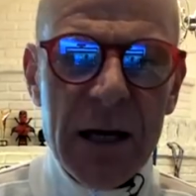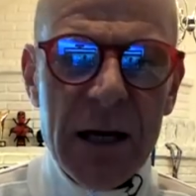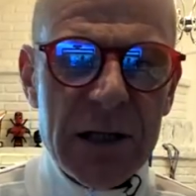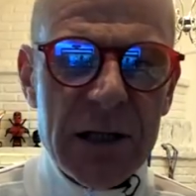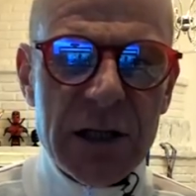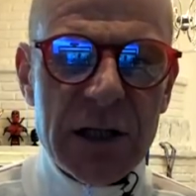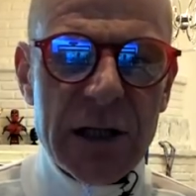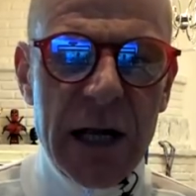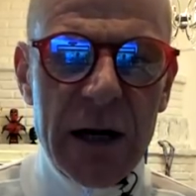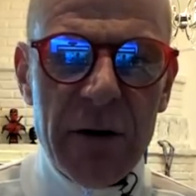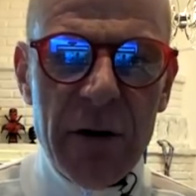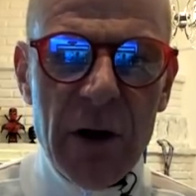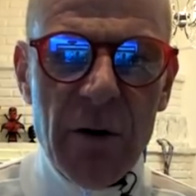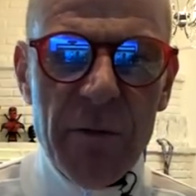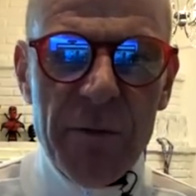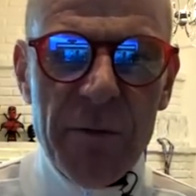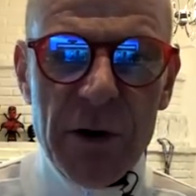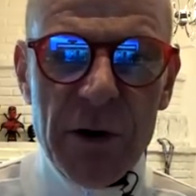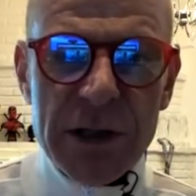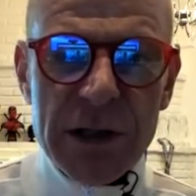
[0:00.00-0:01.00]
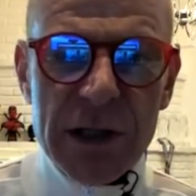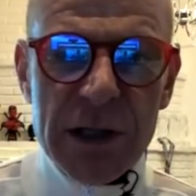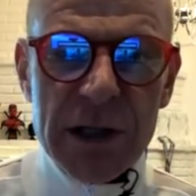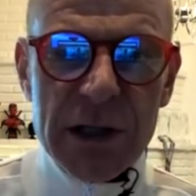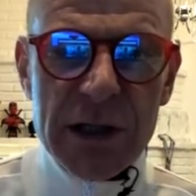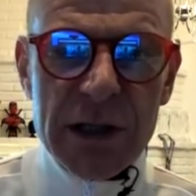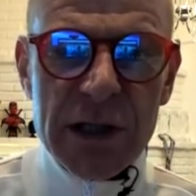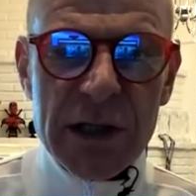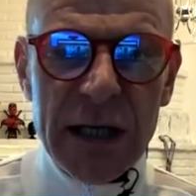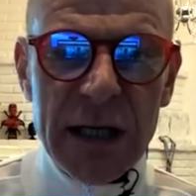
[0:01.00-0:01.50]
stereo
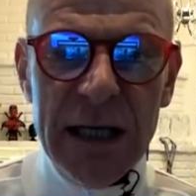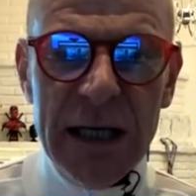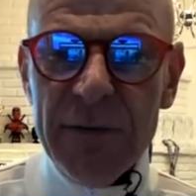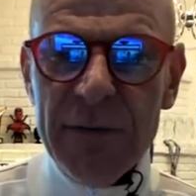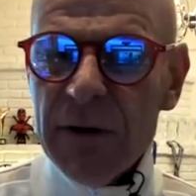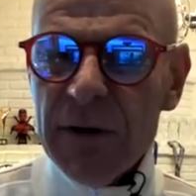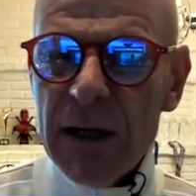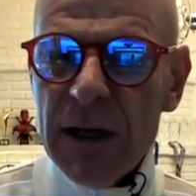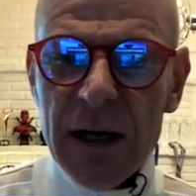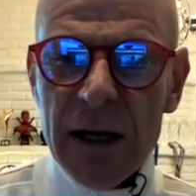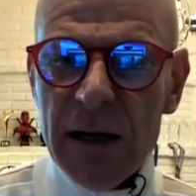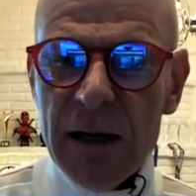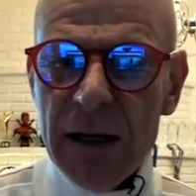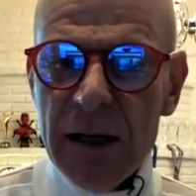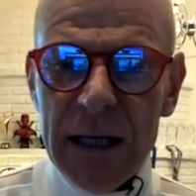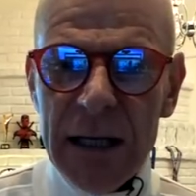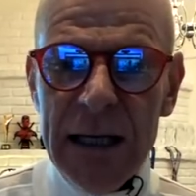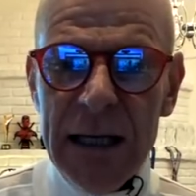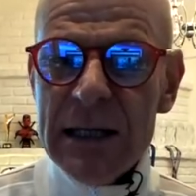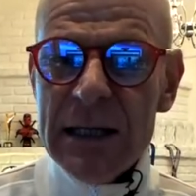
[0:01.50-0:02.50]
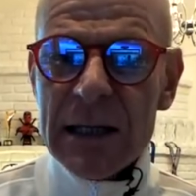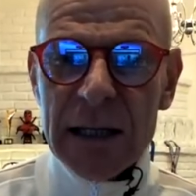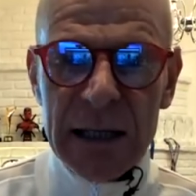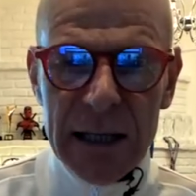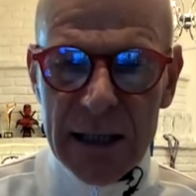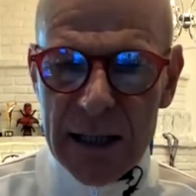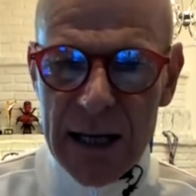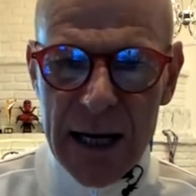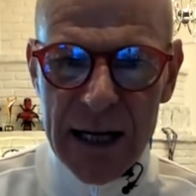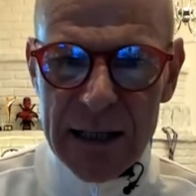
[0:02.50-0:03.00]
voices even
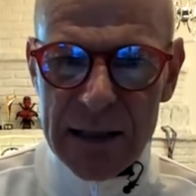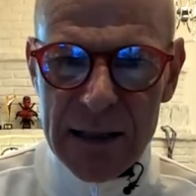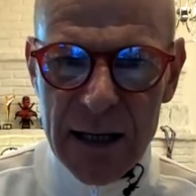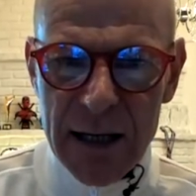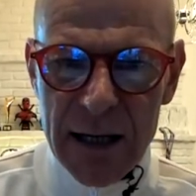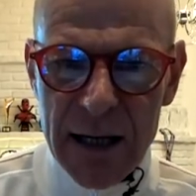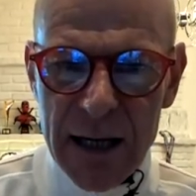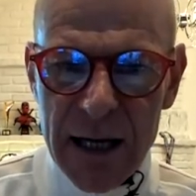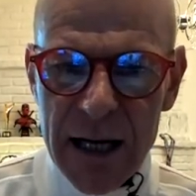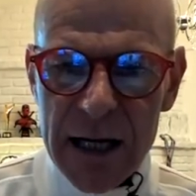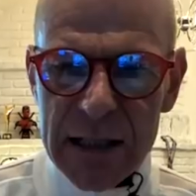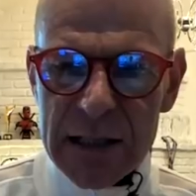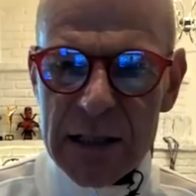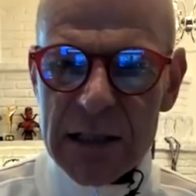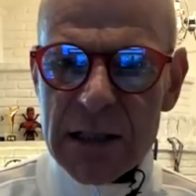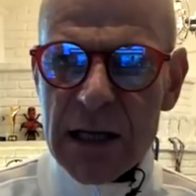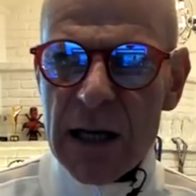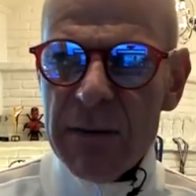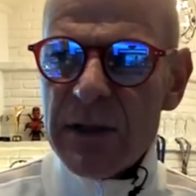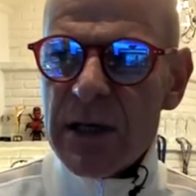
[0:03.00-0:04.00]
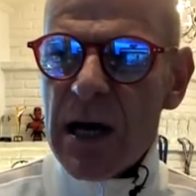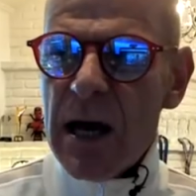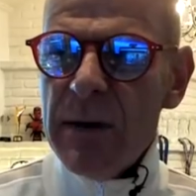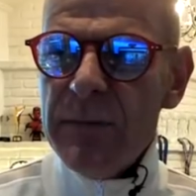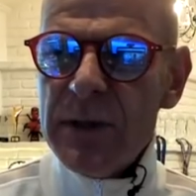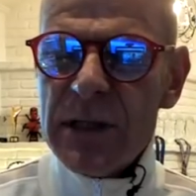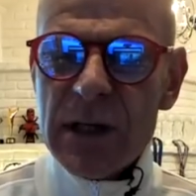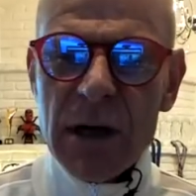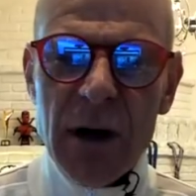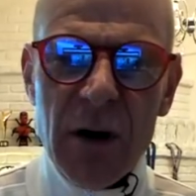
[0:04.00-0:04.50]
easily at the same
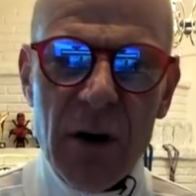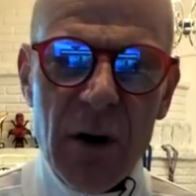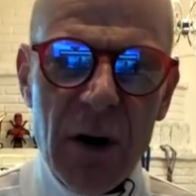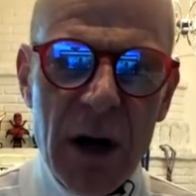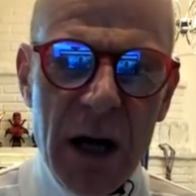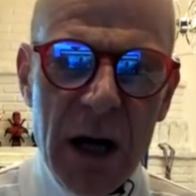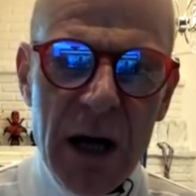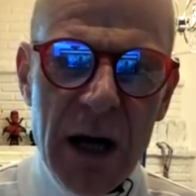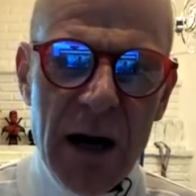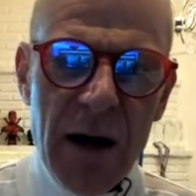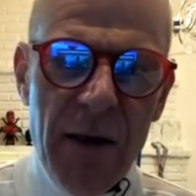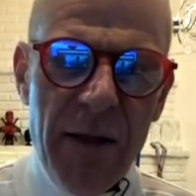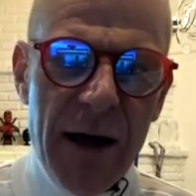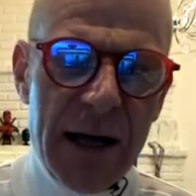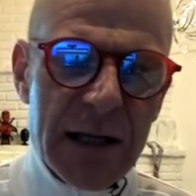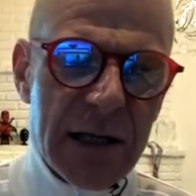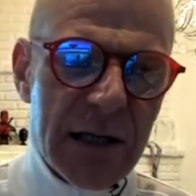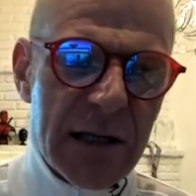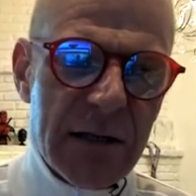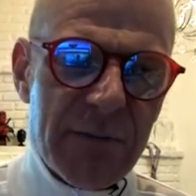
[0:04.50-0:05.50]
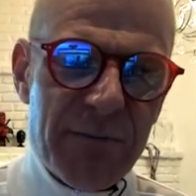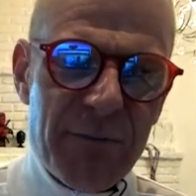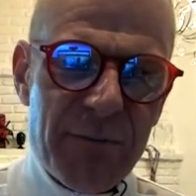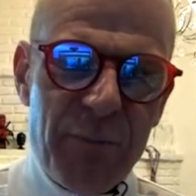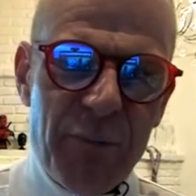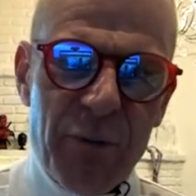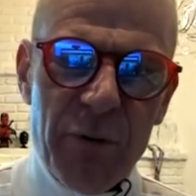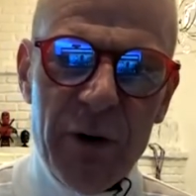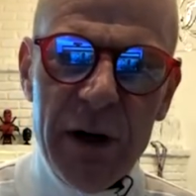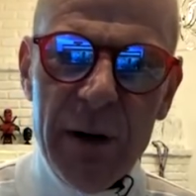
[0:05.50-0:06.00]
time. So that's
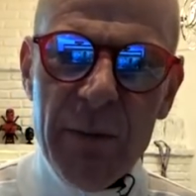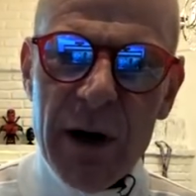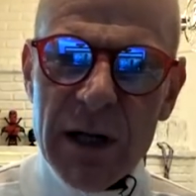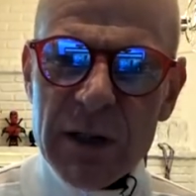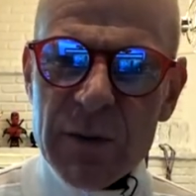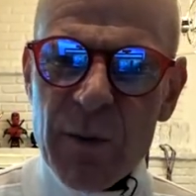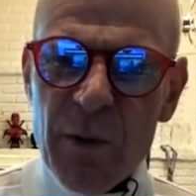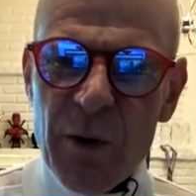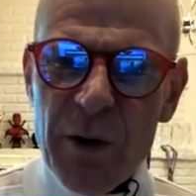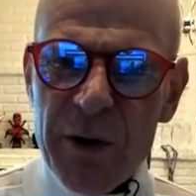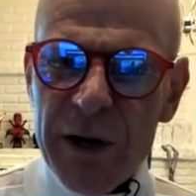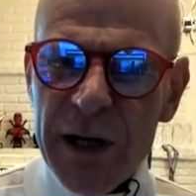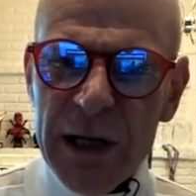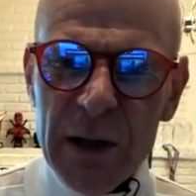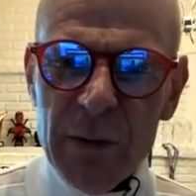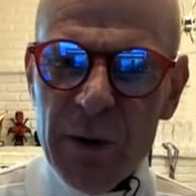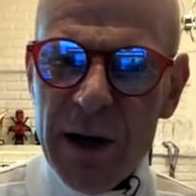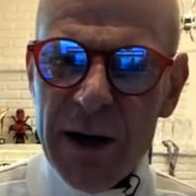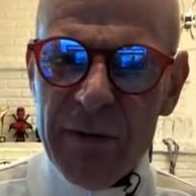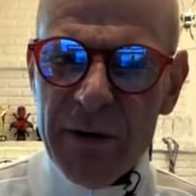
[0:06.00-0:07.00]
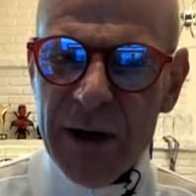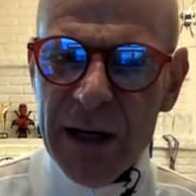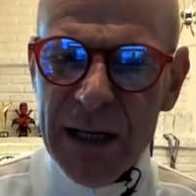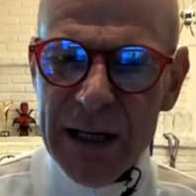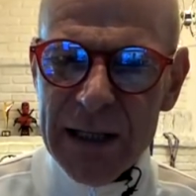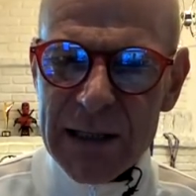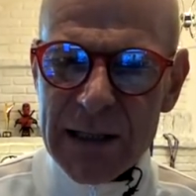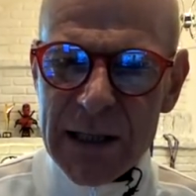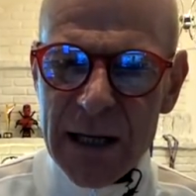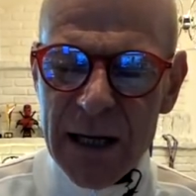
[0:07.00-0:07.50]
pretty much more than you would ever
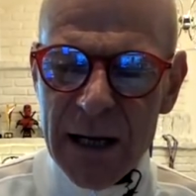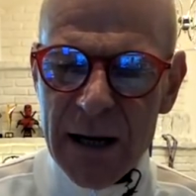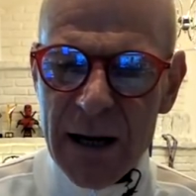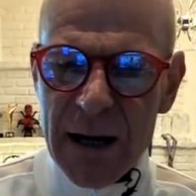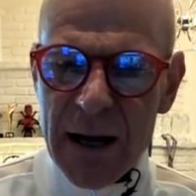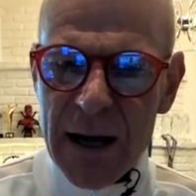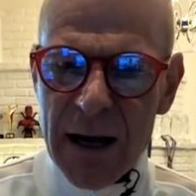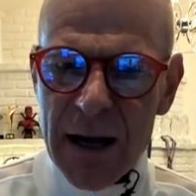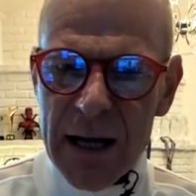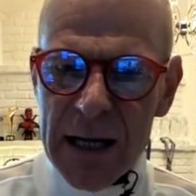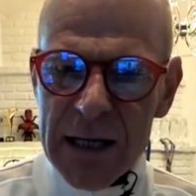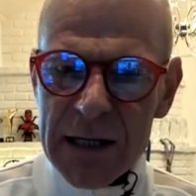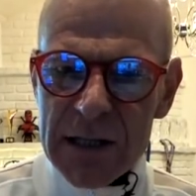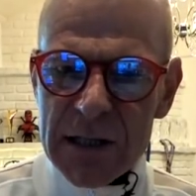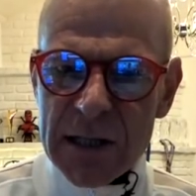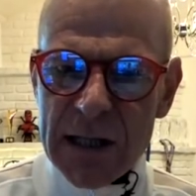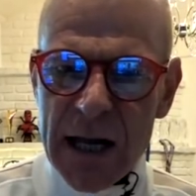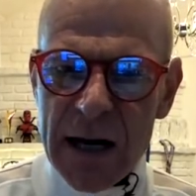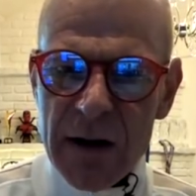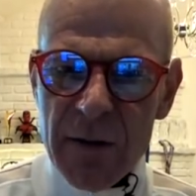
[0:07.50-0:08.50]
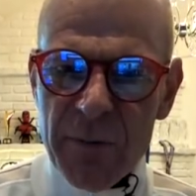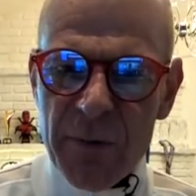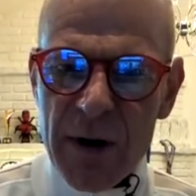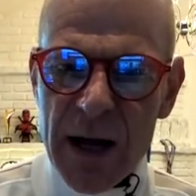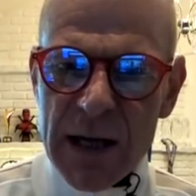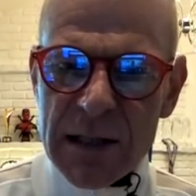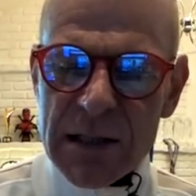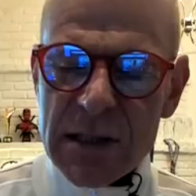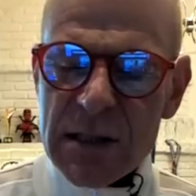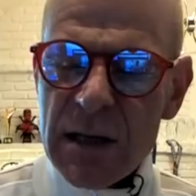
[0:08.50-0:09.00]
need in a standard
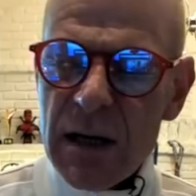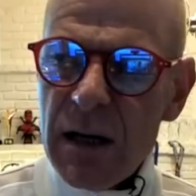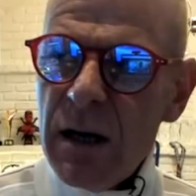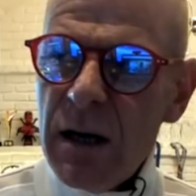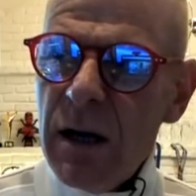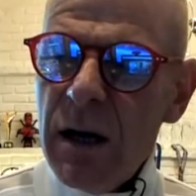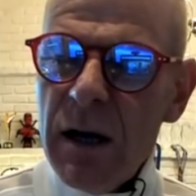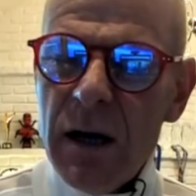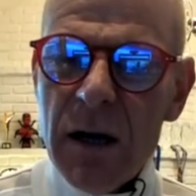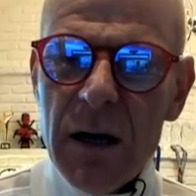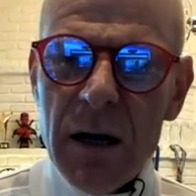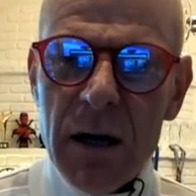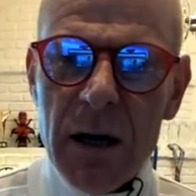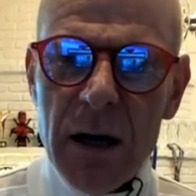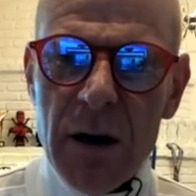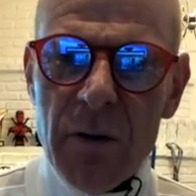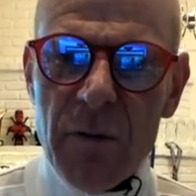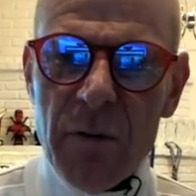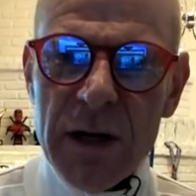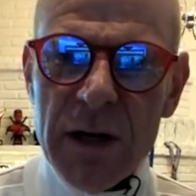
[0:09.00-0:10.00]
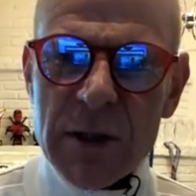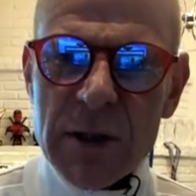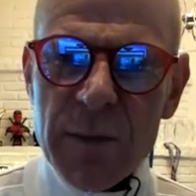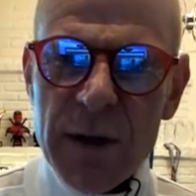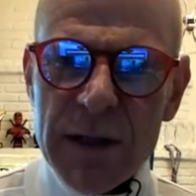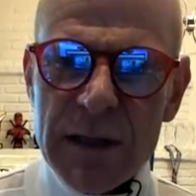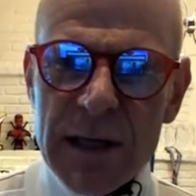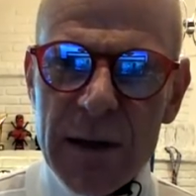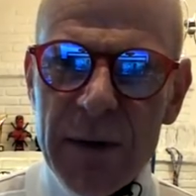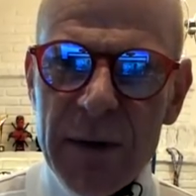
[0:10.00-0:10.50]
brass
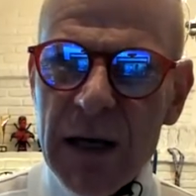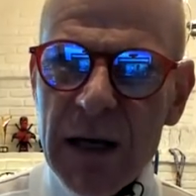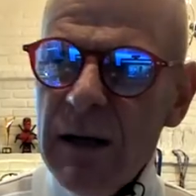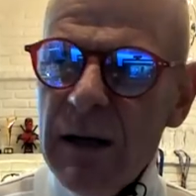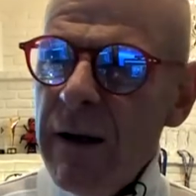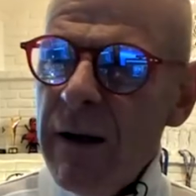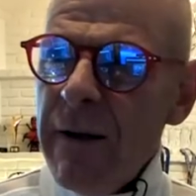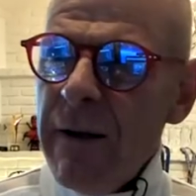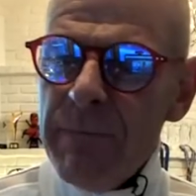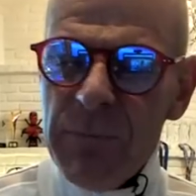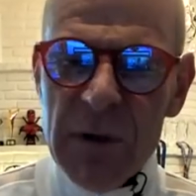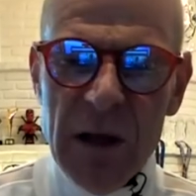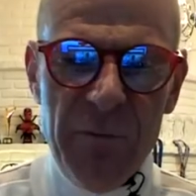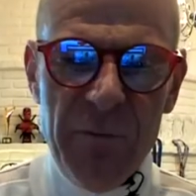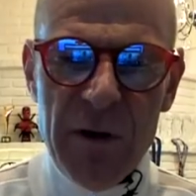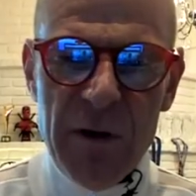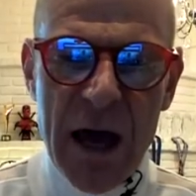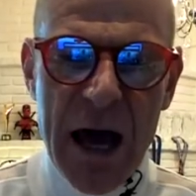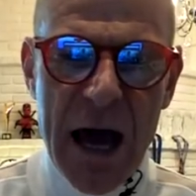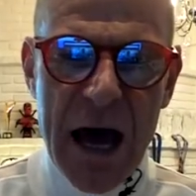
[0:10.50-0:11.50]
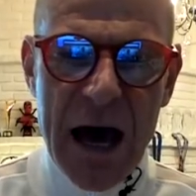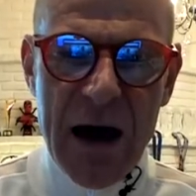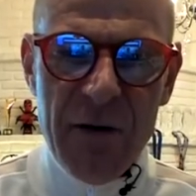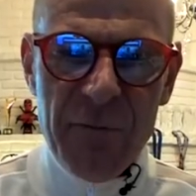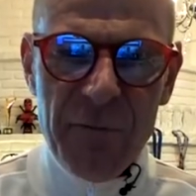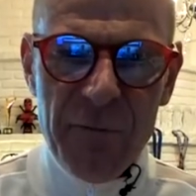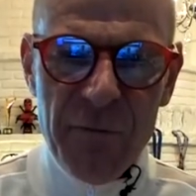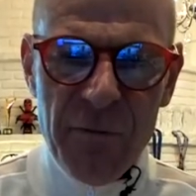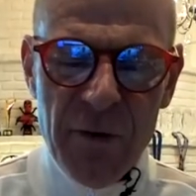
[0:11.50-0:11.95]
arrangement. I mean, if you have